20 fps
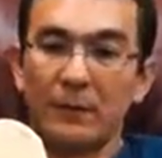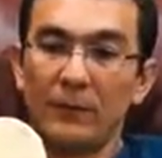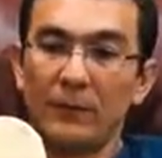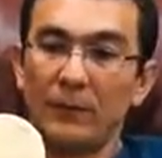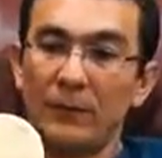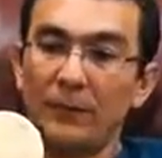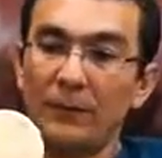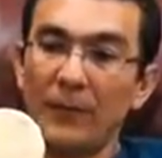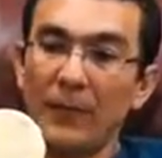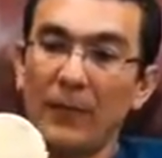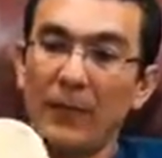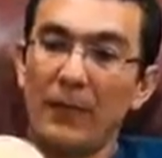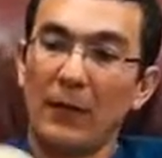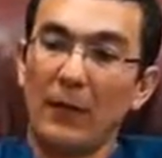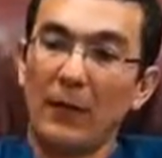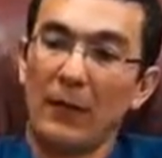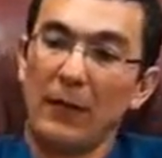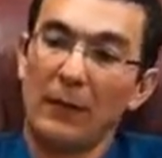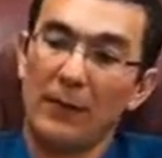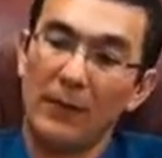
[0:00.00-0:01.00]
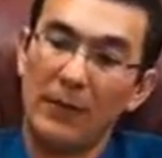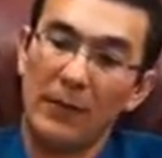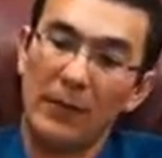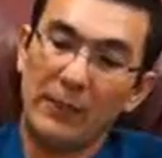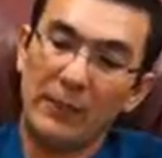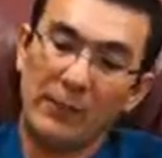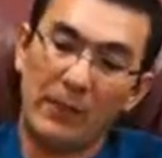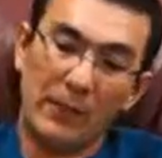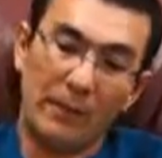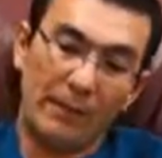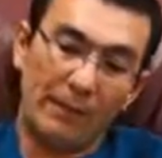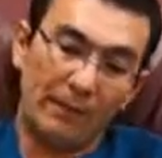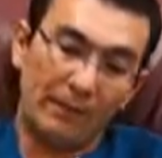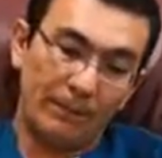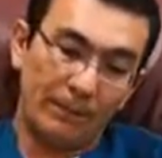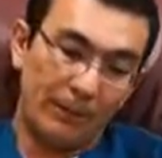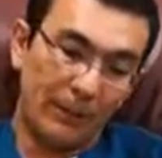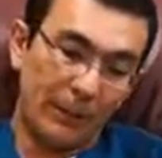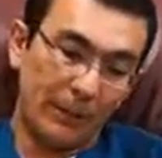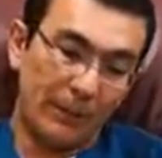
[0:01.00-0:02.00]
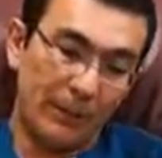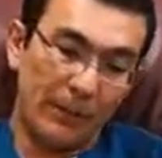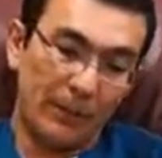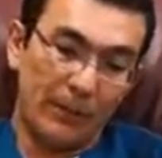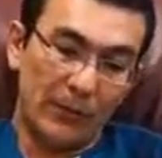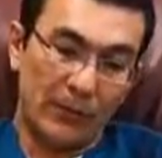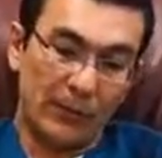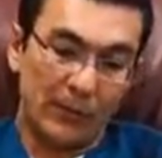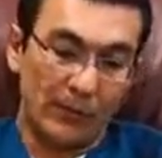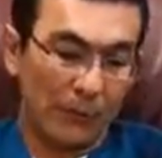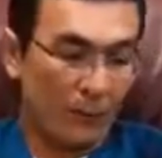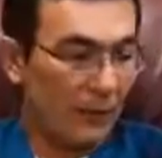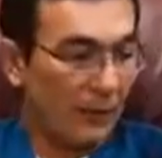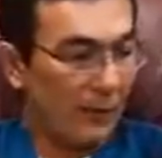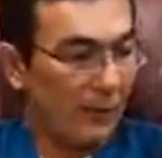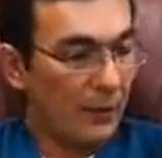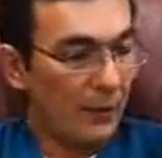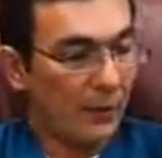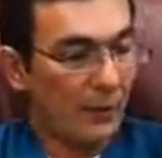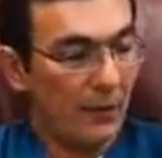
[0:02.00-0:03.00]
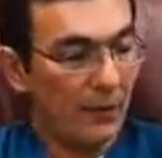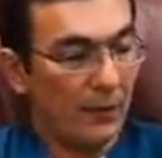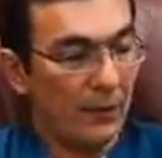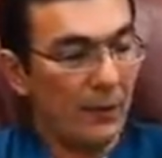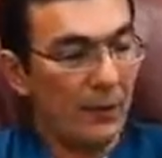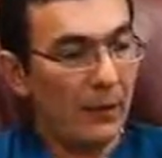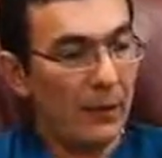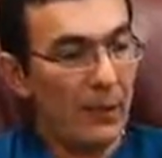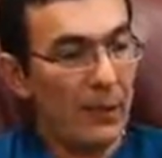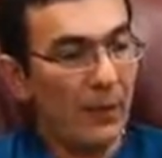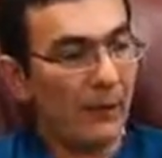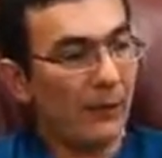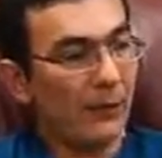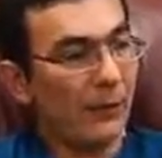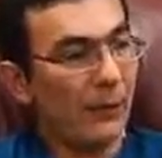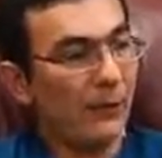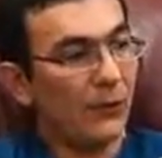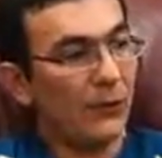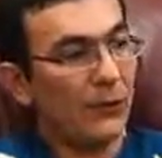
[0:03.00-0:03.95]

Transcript: to bring knees up as much as he can